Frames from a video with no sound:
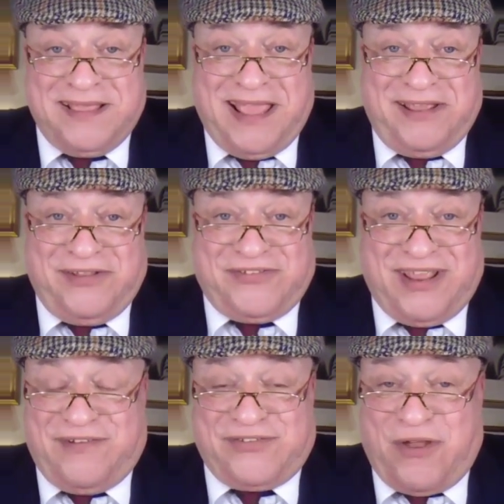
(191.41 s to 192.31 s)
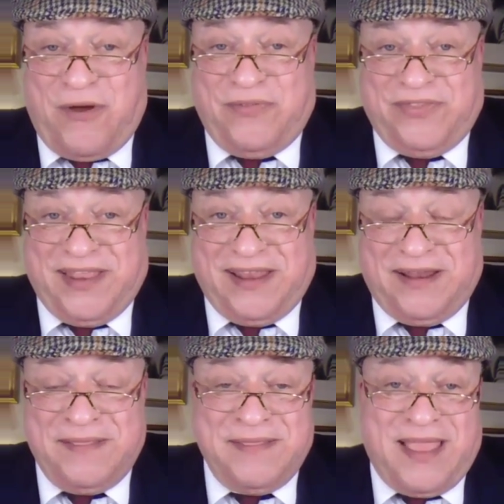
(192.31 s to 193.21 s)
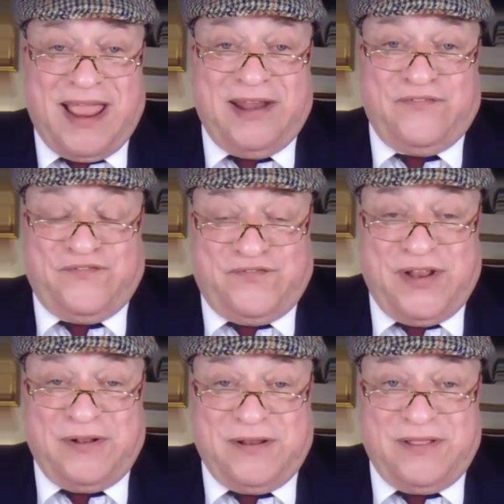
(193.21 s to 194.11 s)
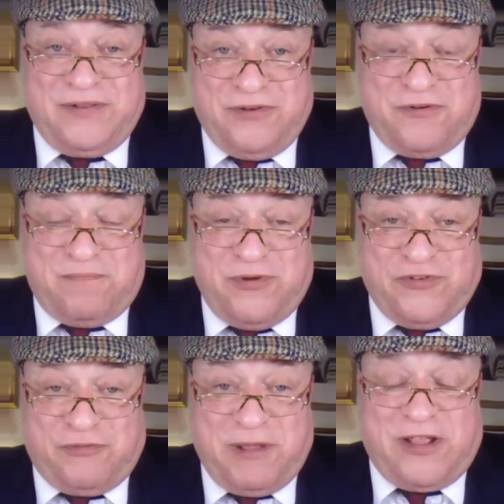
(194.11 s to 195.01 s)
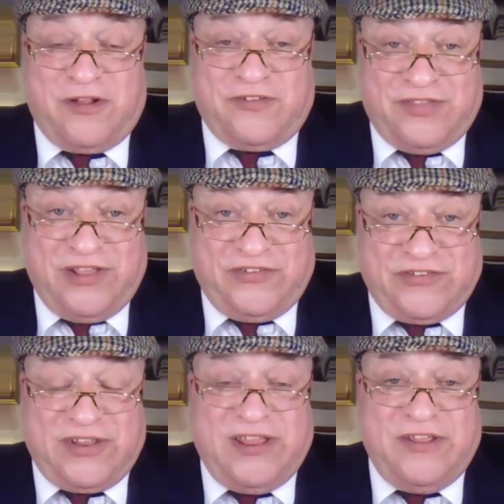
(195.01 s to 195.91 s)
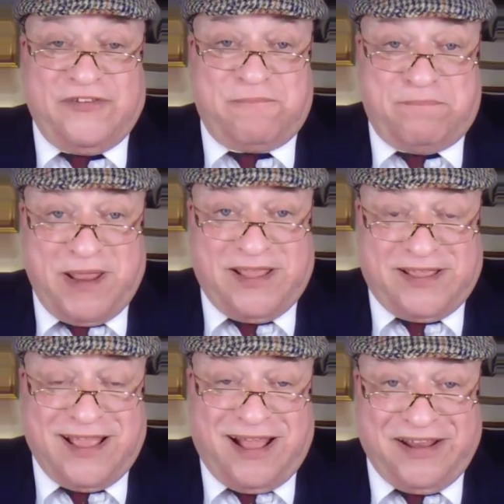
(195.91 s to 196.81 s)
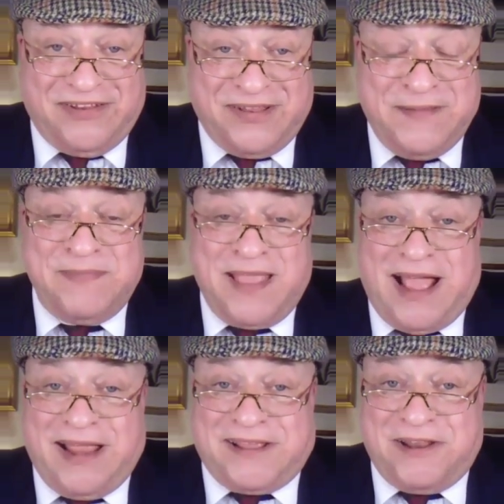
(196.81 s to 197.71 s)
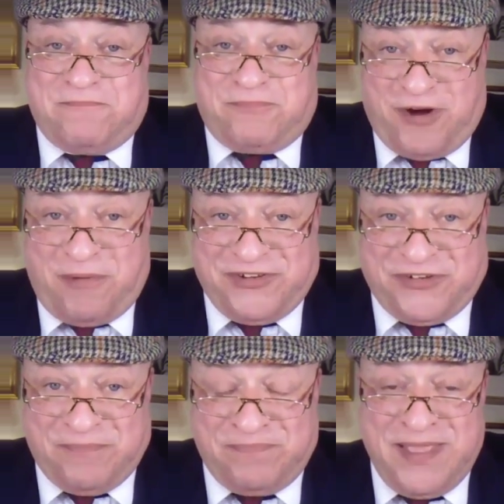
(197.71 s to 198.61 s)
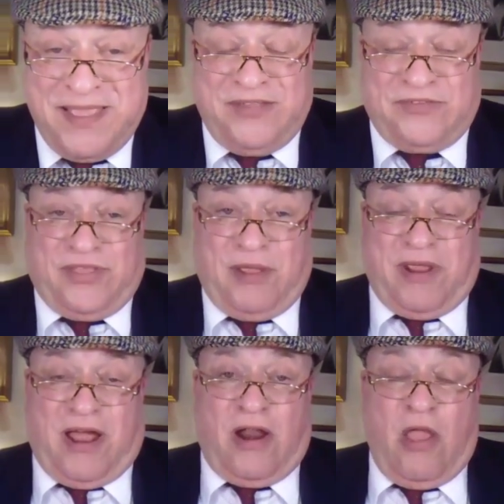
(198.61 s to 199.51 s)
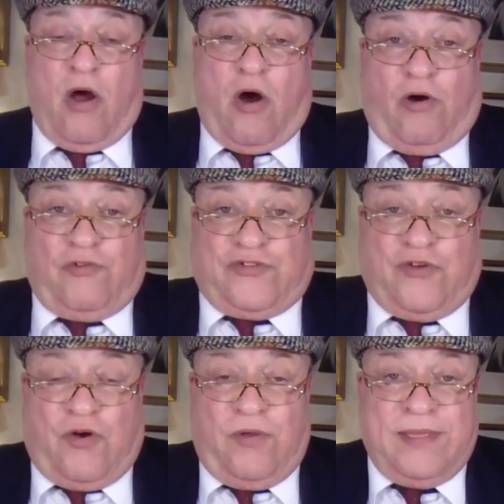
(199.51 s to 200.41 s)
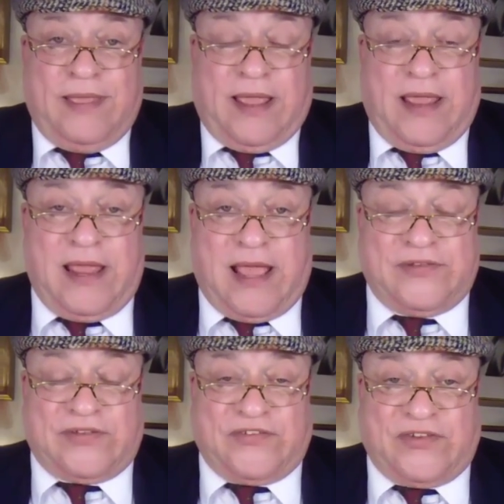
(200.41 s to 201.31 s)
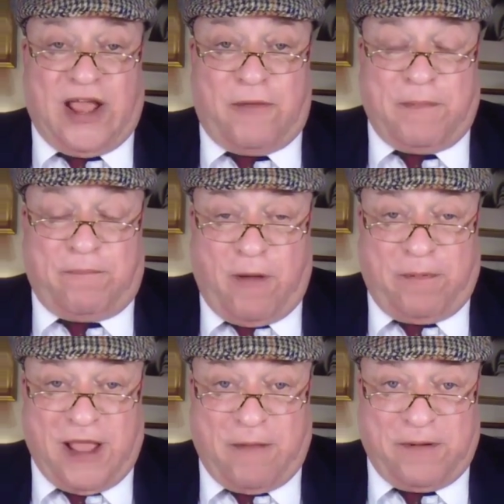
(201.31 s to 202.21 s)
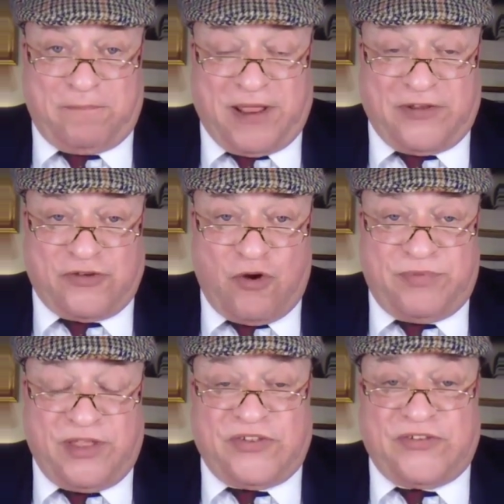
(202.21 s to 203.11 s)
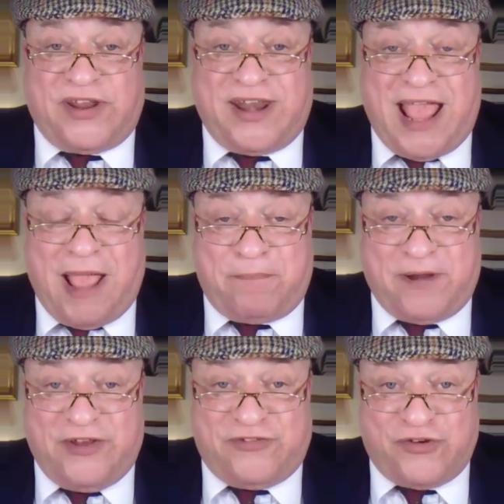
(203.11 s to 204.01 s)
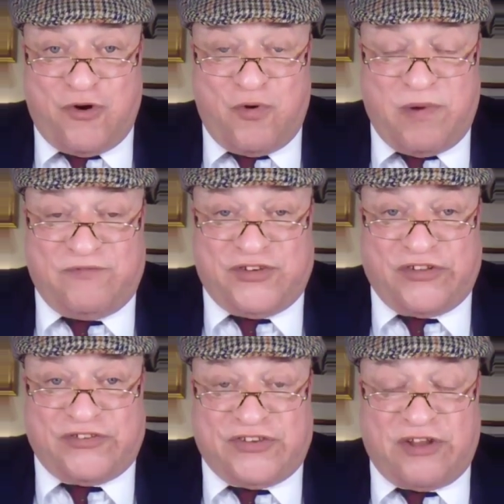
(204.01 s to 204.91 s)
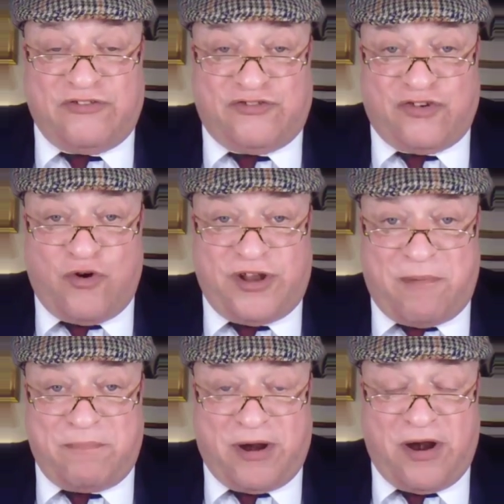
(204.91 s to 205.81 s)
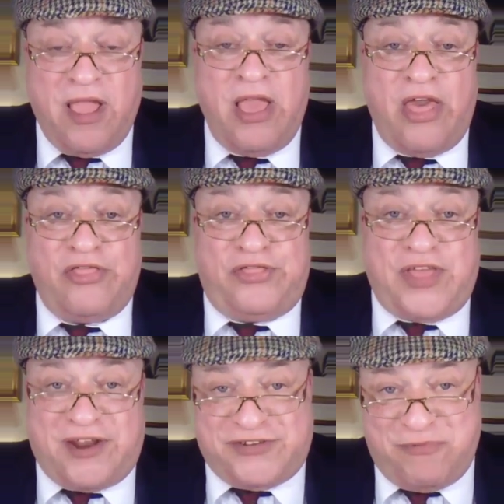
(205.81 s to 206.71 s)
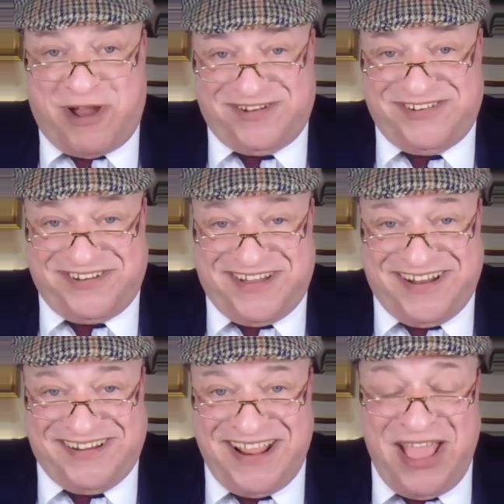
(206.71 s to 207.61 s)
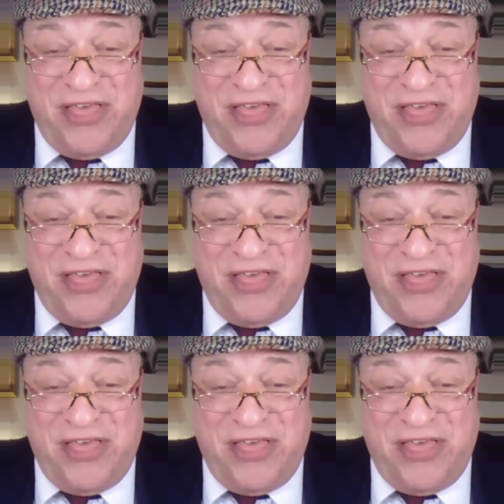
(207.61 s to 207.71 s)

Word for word: Get yourselves on there and fill your boots because this is big, guys. I can promise you. So there we are. Also, uh, as I say, I'll be popping up in Periscope. This is an après show. We've just done show number 31 tonight.